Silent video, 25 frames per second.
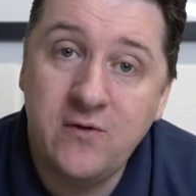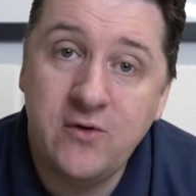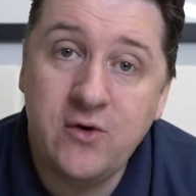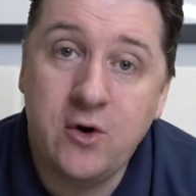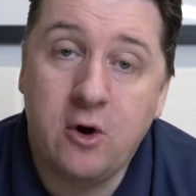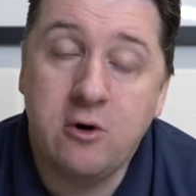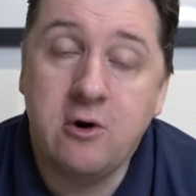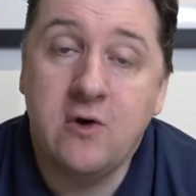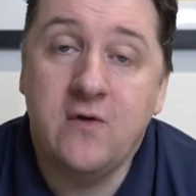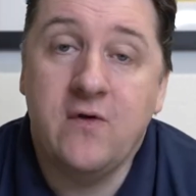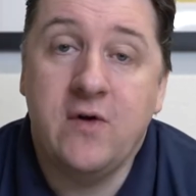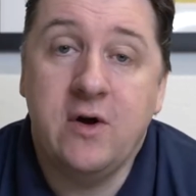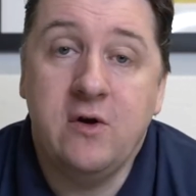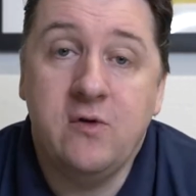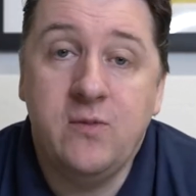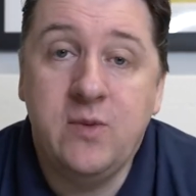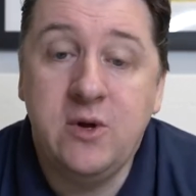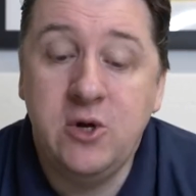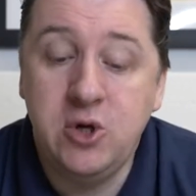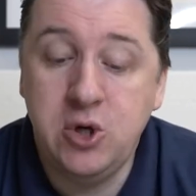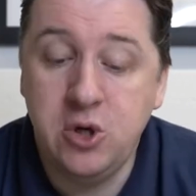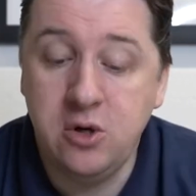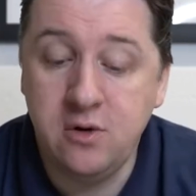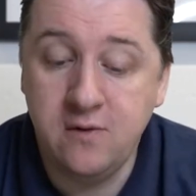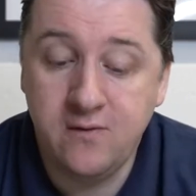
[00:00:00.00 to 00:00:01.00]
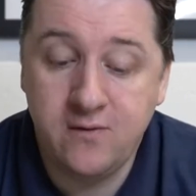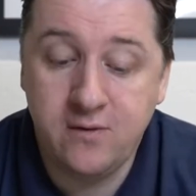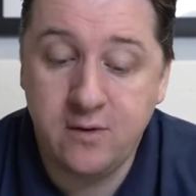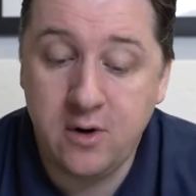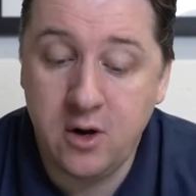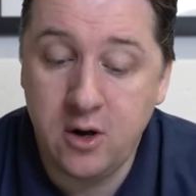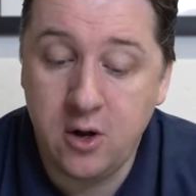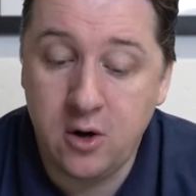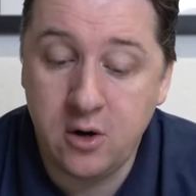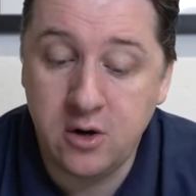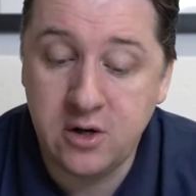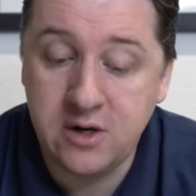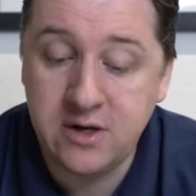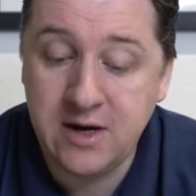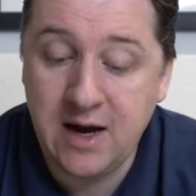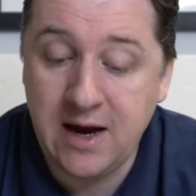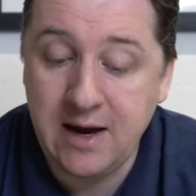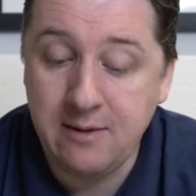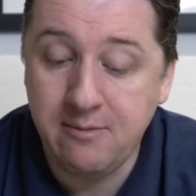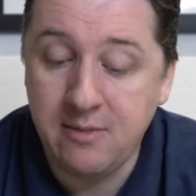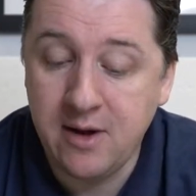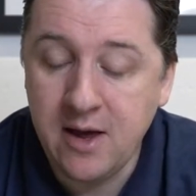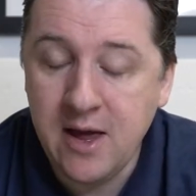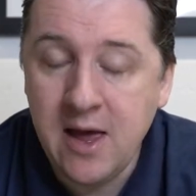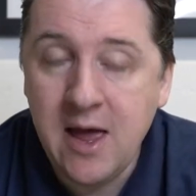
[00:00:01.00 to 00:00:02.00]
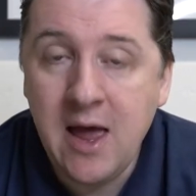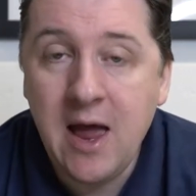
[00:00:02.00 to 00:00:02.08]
photographer who's been shooting for a long time.